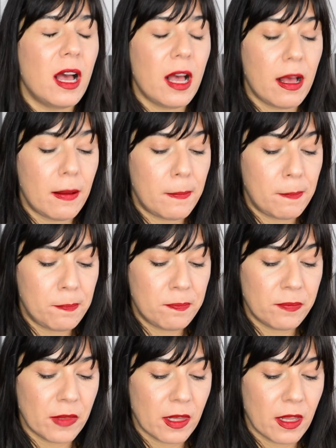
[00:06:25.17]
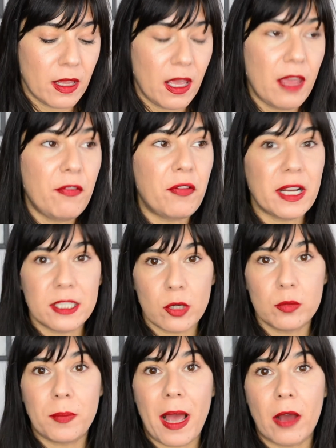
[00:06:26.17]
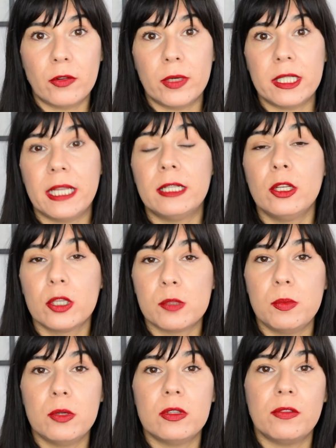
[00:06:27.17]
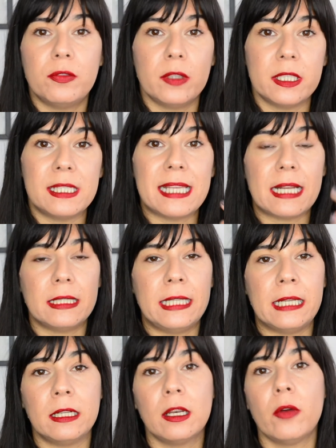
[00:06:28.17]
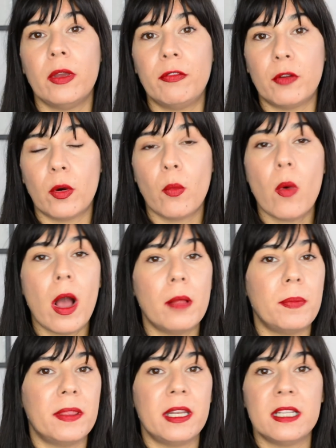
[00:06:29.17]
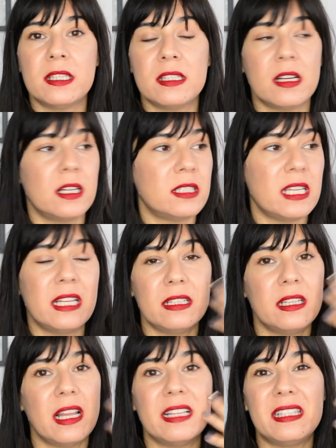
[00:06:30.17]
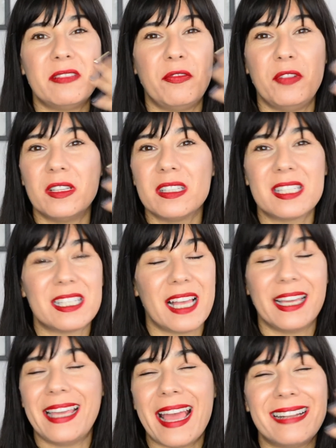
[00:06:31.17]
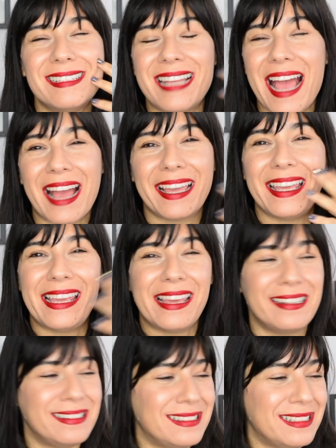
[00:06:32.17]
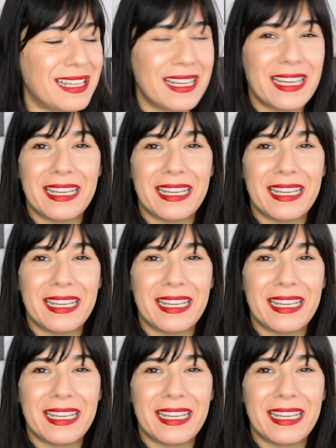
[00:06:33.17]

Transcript: Um, if I don't powder it, it looks beautiful and satiny and glowy for a while, but then it starts, it, it feels again tacky and,